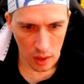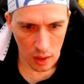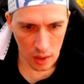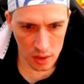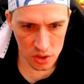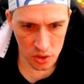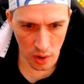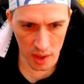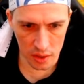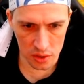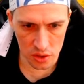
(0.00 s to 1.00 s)
Let's
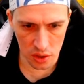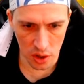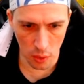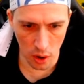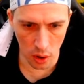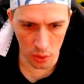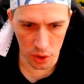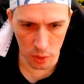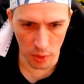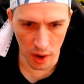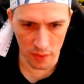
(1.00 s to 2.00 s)
try it. You know what? I'll
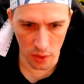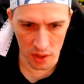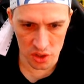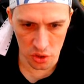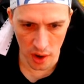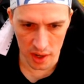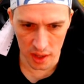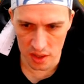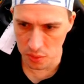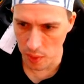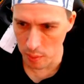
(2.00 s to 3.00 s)
humor everyone. Let's try and
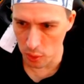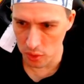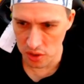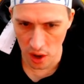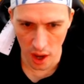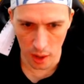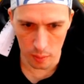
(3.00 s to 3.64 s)
get this one more time.